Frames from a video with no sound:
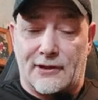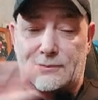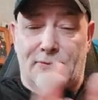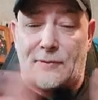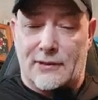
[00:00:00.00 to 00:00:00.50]

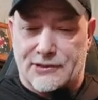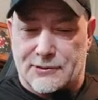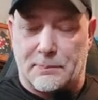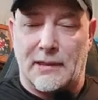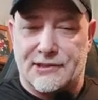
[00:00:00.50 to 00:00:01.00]
first before it
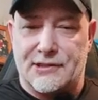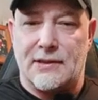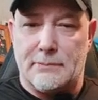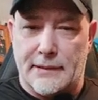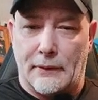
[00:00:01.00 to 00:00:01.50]
splits
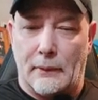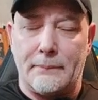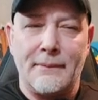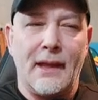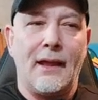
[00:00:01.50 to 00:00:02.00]
in the
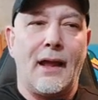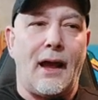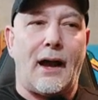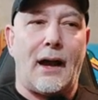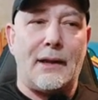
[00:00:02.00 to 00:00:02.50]
middle.
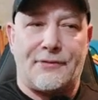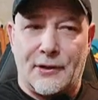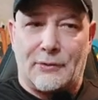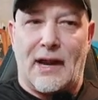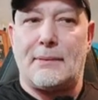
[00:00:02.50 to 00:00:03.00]
Uh, if
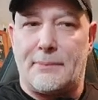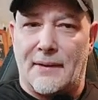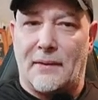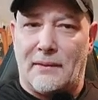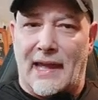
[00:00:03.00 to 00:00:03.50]
you grab it
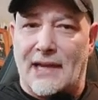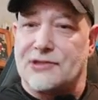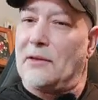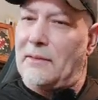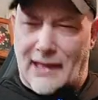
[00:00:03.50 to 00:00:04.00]
by the
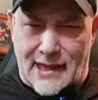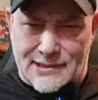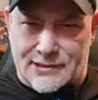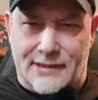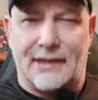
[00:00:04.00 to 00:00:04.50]
legs, the
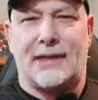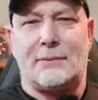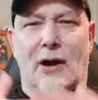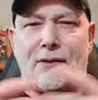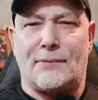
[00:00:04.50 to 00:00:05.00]
legs are going to
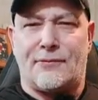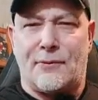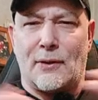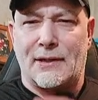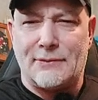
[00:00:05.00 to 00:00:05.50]
come off
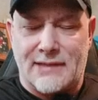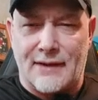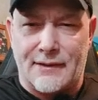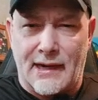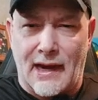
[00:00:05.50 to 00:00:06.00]
before you
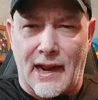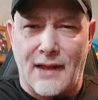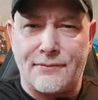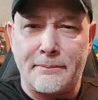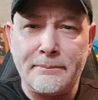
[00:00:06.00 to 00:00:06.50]
tear it in
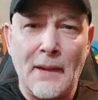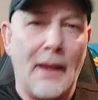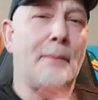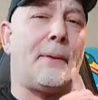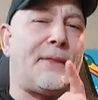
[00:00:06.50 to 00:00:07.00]

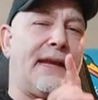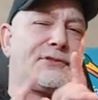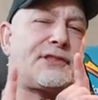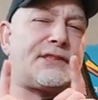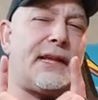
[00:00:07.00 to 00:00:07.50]
half. But the
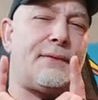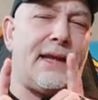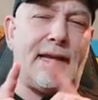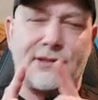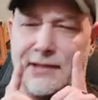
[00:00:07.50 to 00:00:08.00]
interesting
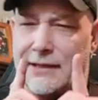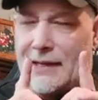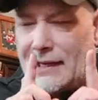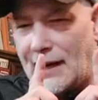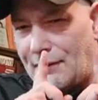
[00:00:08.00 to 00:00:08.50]
thing is here,
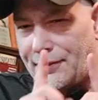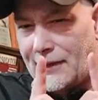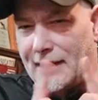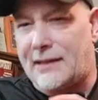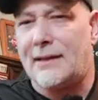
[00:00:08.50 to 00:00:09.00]
and I
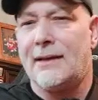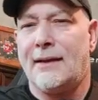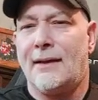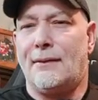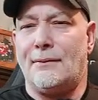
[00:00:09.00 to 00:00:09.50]
think
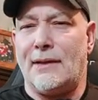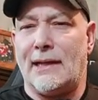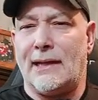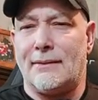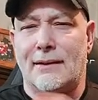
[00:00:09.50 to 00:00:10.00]

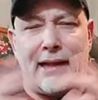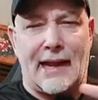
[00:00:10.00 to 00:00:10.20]
the uh,